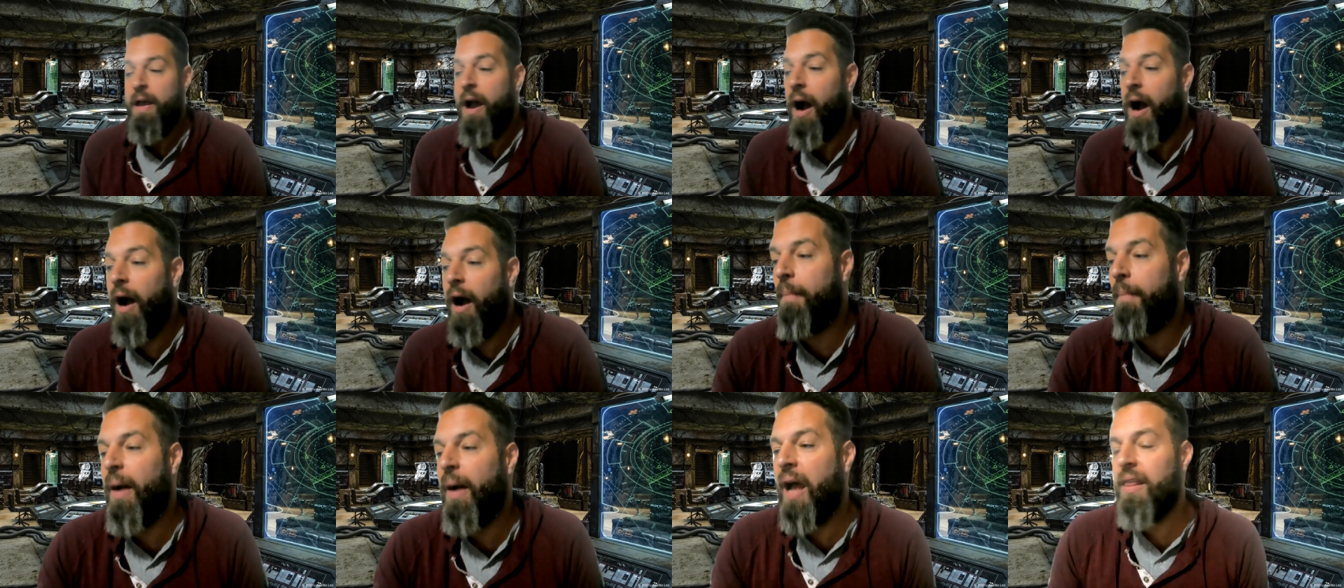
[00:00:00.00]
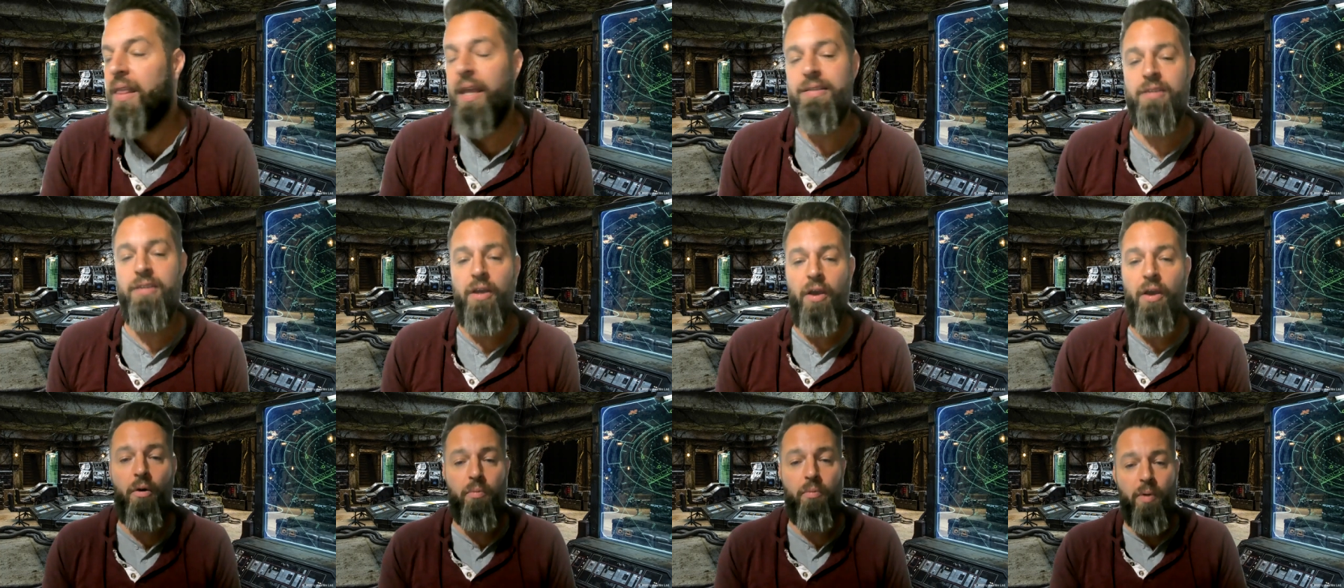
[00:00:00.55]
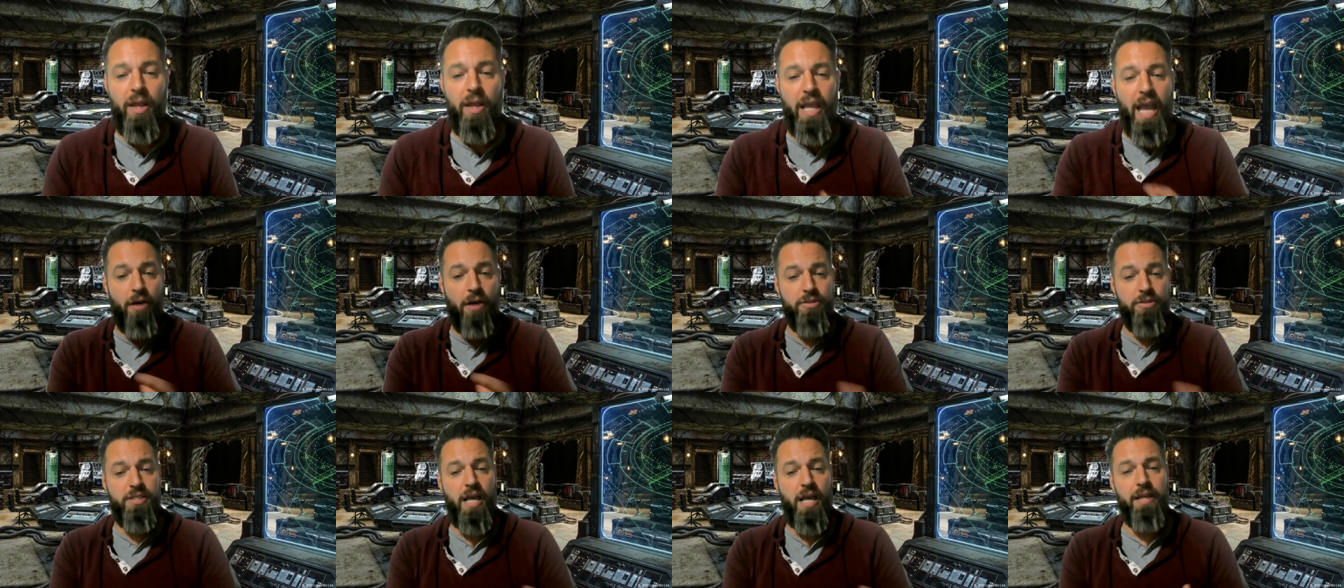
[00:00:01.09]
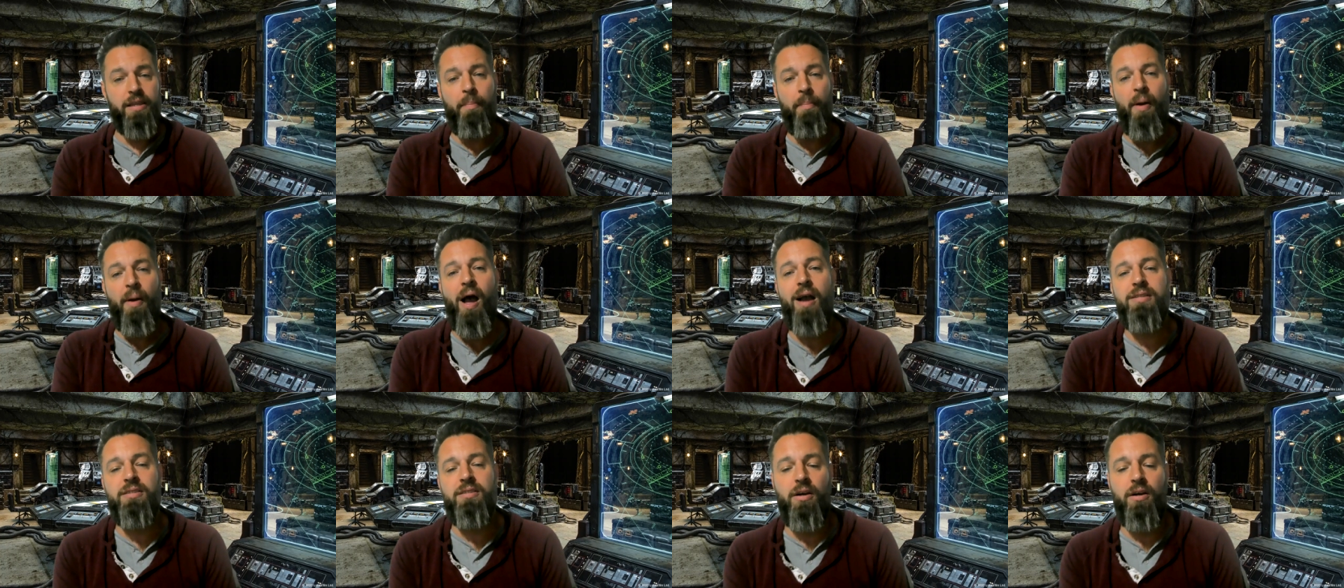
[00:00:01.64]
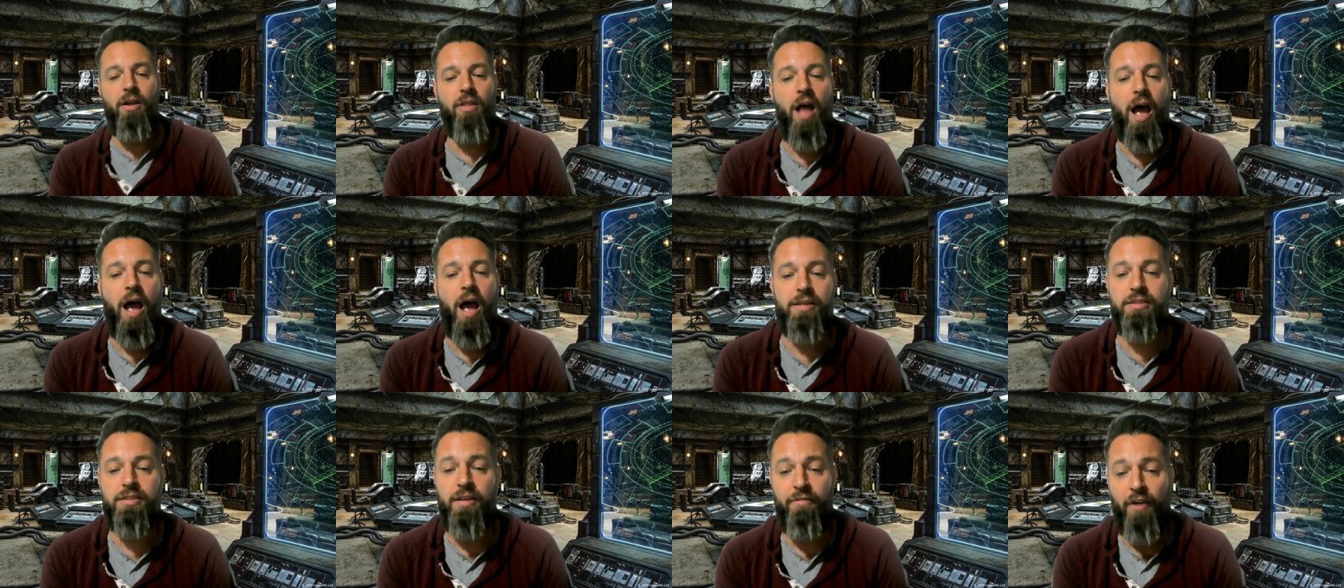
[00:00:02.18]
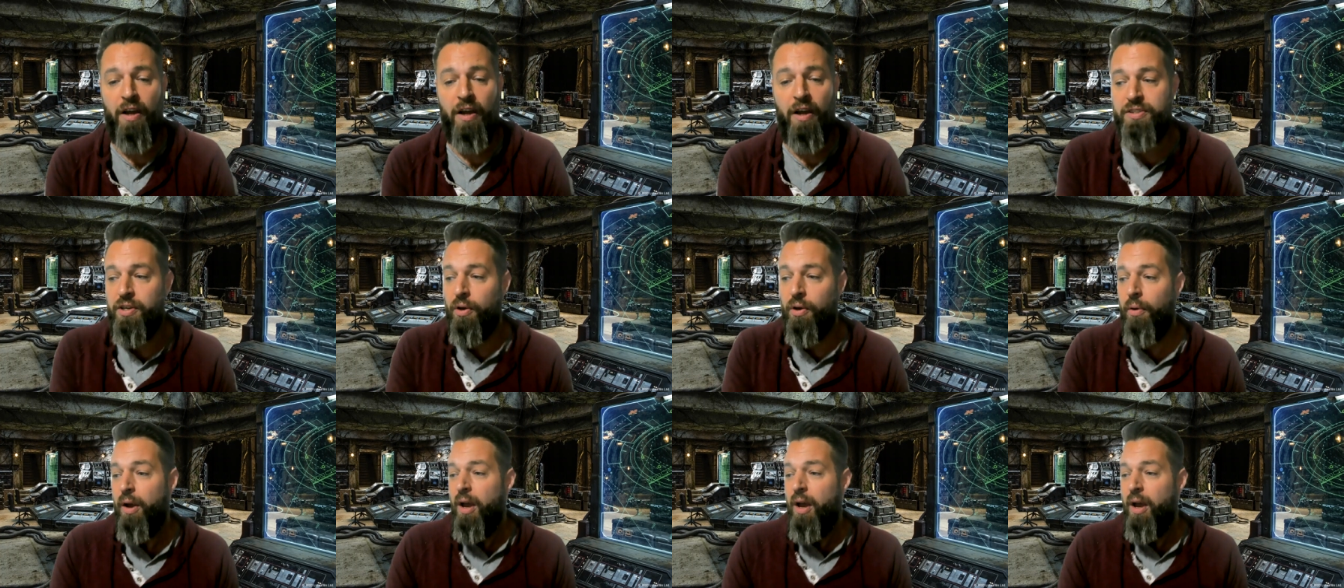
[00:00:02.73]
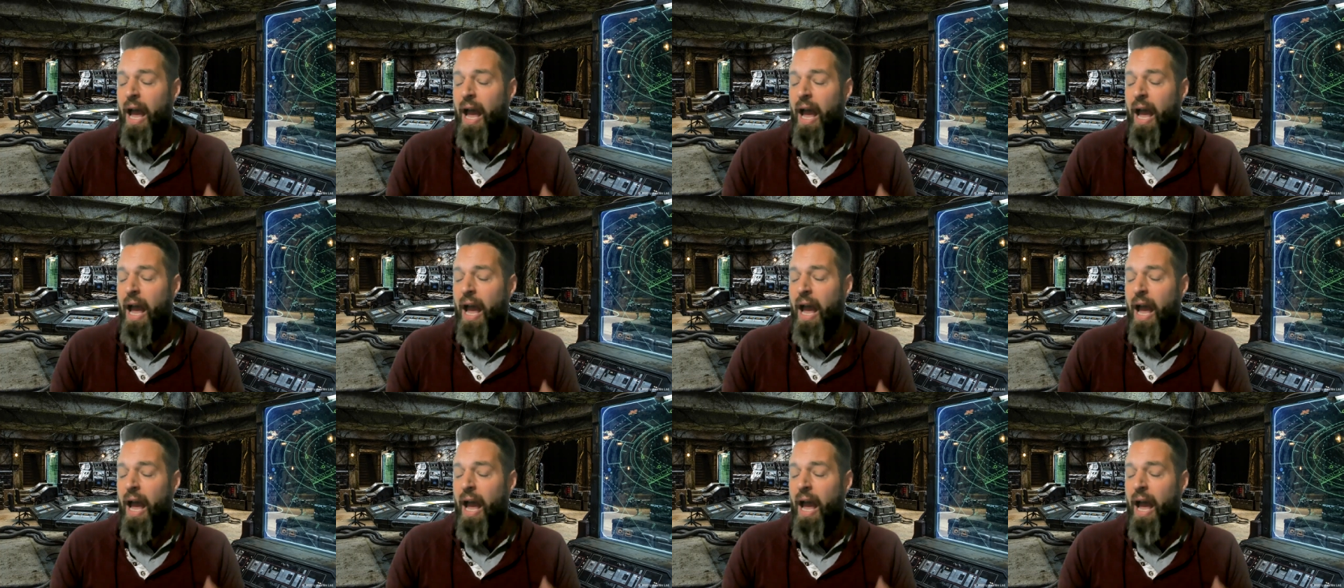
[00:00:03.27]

Um, I like to go really outside the box on a lot of stuff I do.